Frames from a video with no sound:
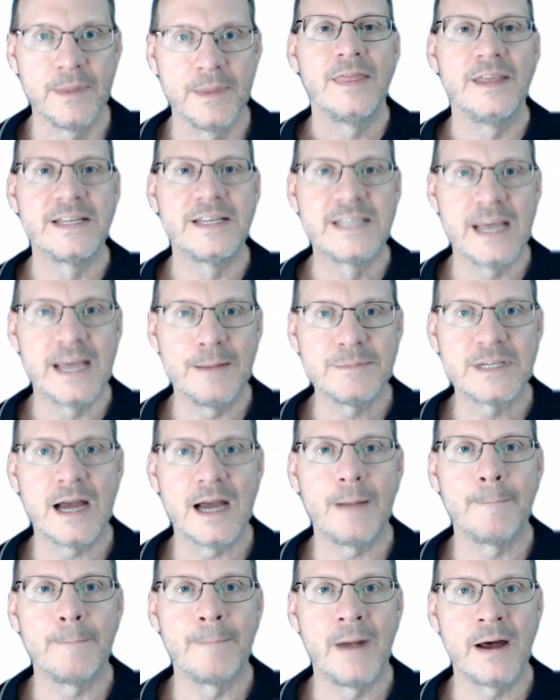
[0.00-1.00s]
The
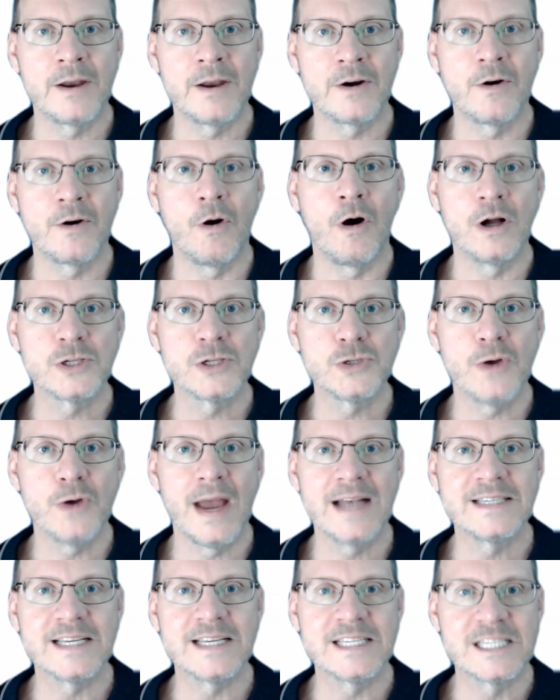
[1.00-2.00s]
Temtop monitor also
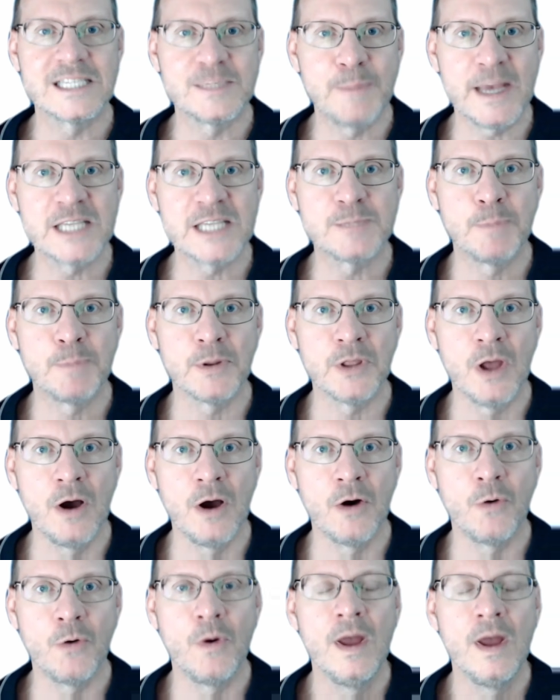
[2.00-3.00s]
has a space
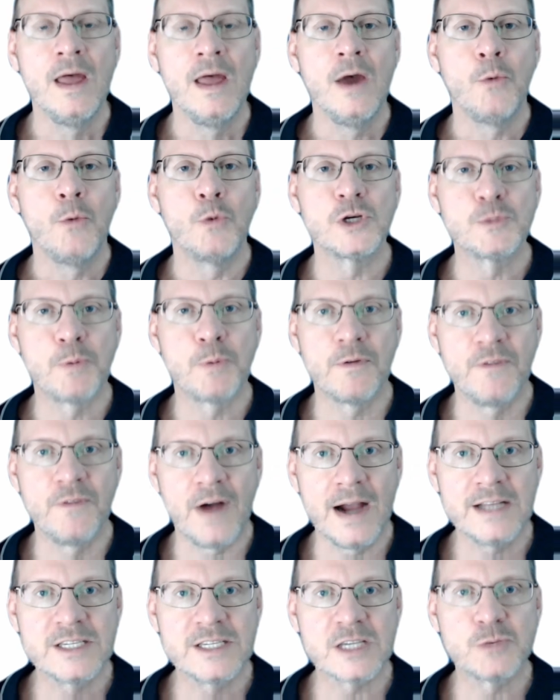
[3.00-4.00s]
below, which
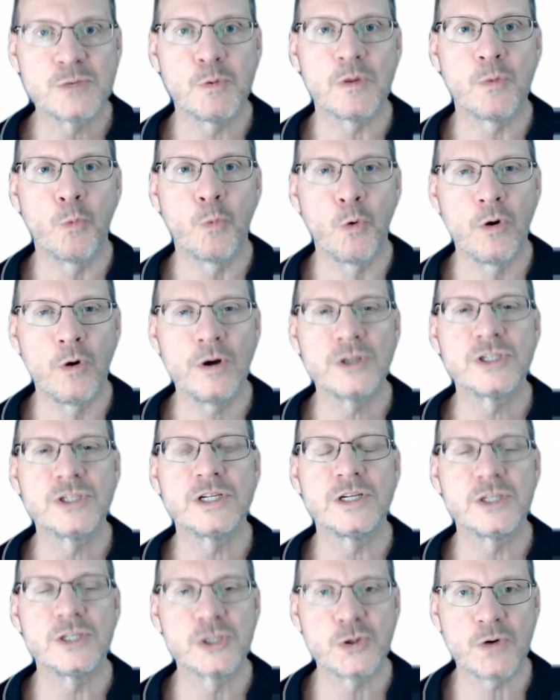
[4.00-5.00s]
provides us with words to
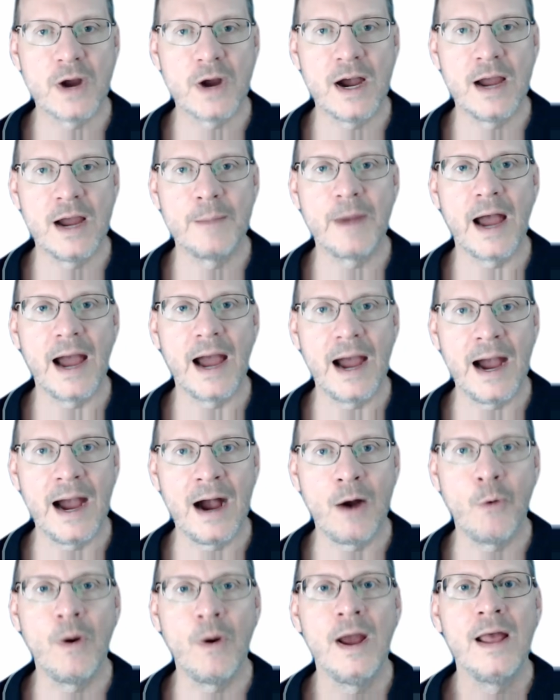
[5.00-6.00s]
describe
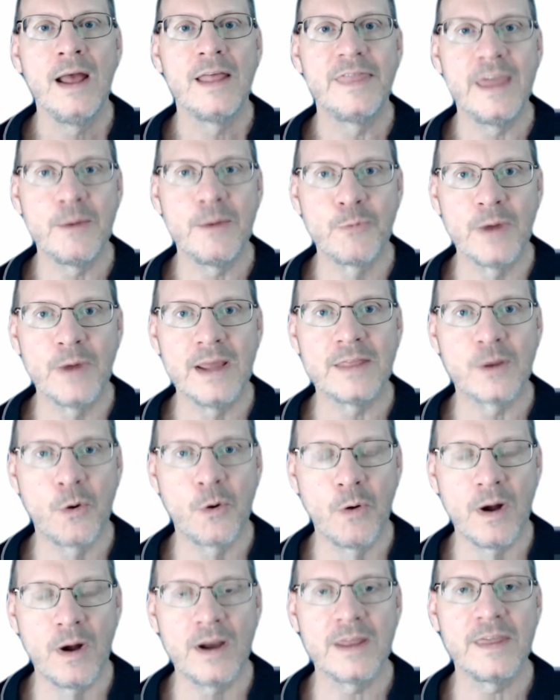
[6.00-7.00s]
how they rate the
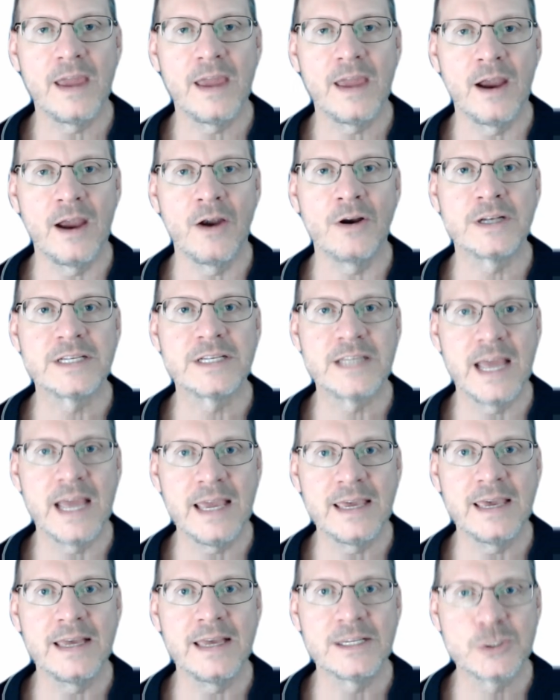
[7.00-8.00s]
quality of the air,
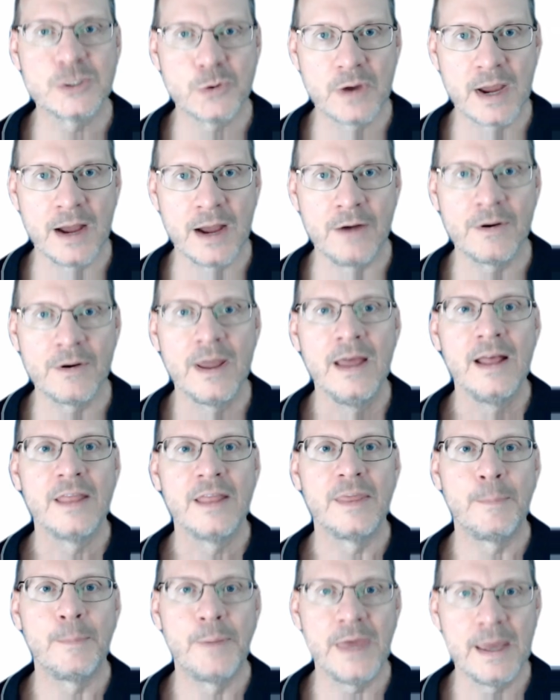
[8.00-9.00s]
taking into account
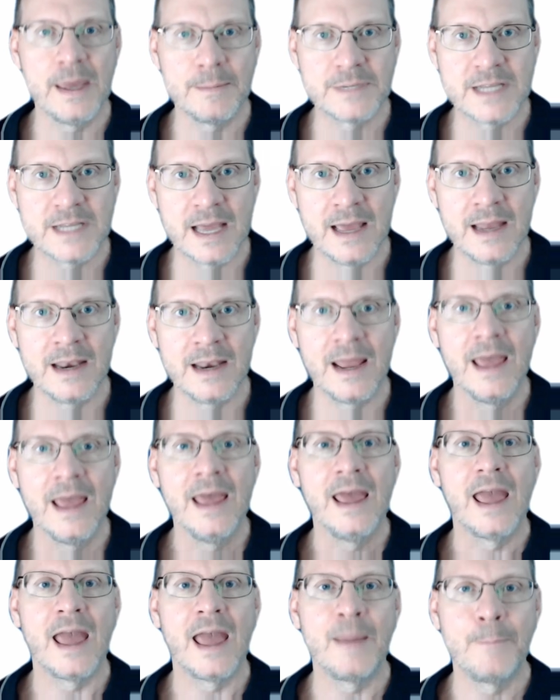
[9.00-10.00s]
the PM10
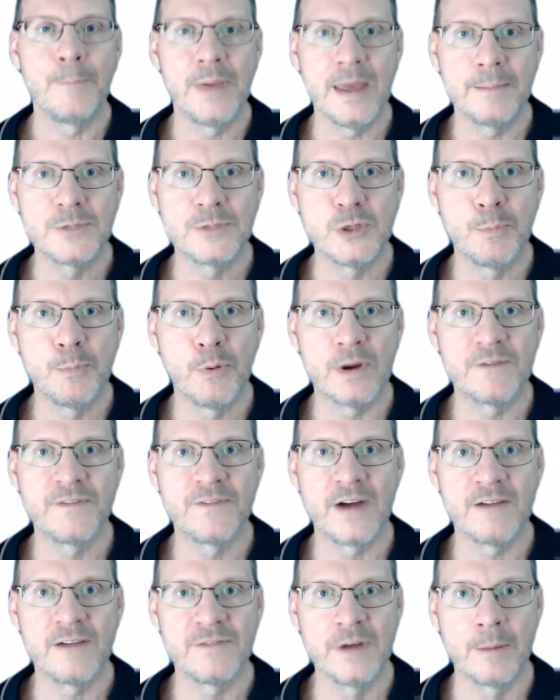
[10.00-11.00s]
and PM
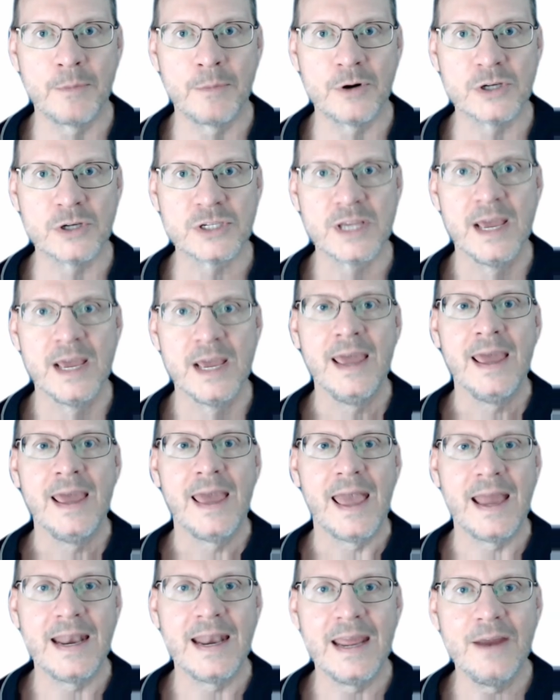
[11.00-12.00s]
2.5 numbers.
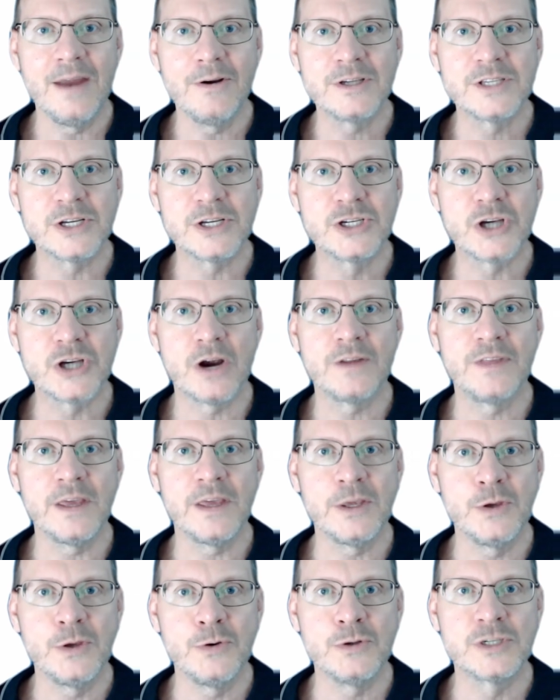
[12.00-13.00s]
And here is the chart they
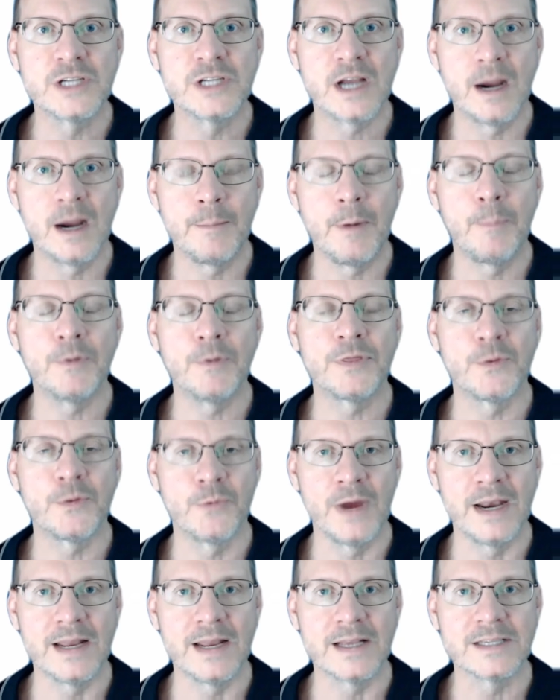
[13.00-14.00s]
use to come up with the
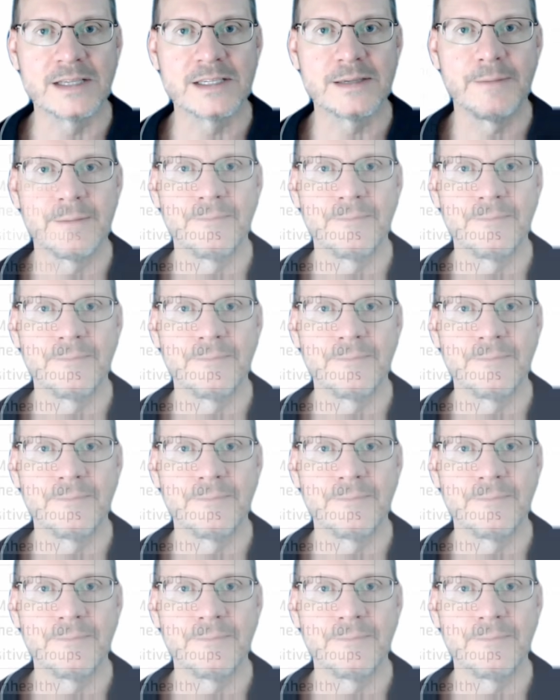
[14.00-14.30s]
ratings.